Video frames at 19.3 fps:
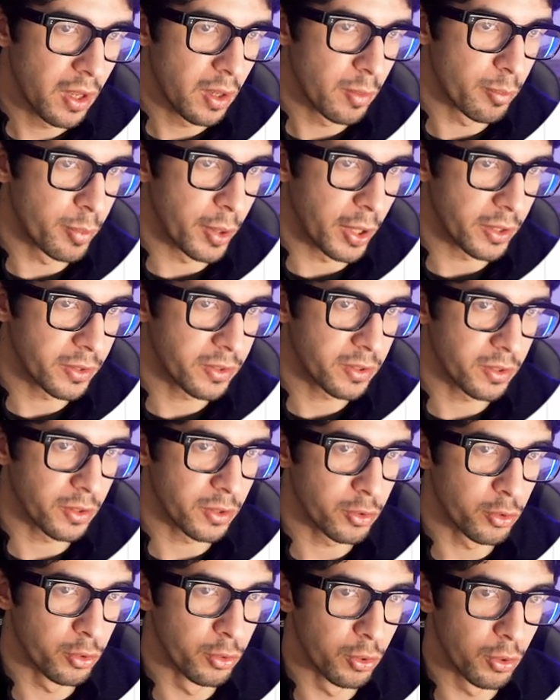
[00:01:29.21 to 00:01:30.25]
but
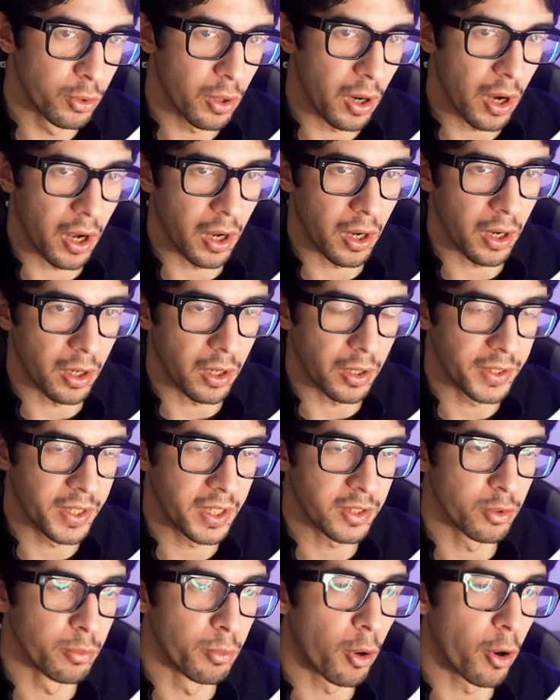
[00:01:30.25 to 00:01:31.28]
to
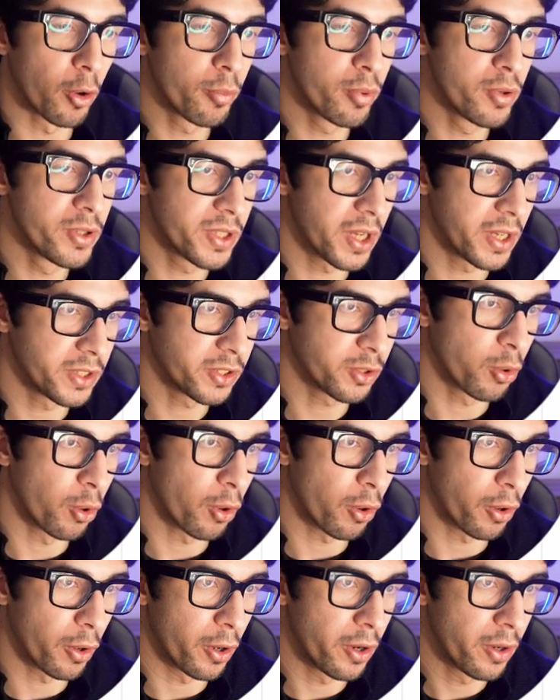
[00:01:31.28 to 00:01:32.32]
get a more precise
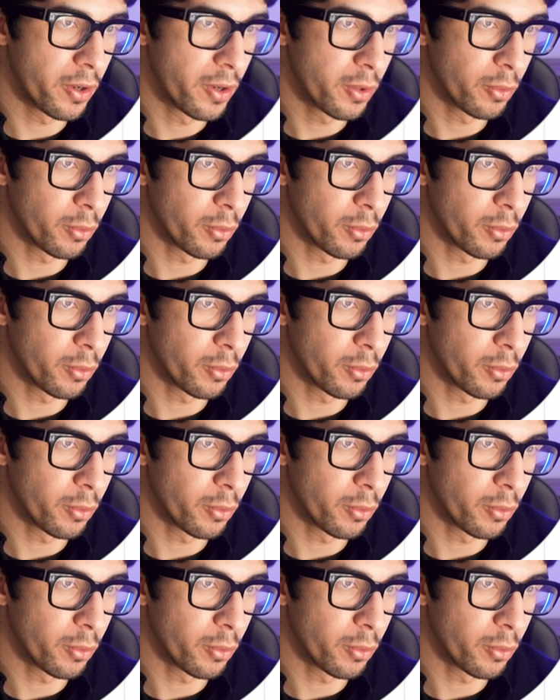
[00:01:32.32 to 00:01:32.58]
score,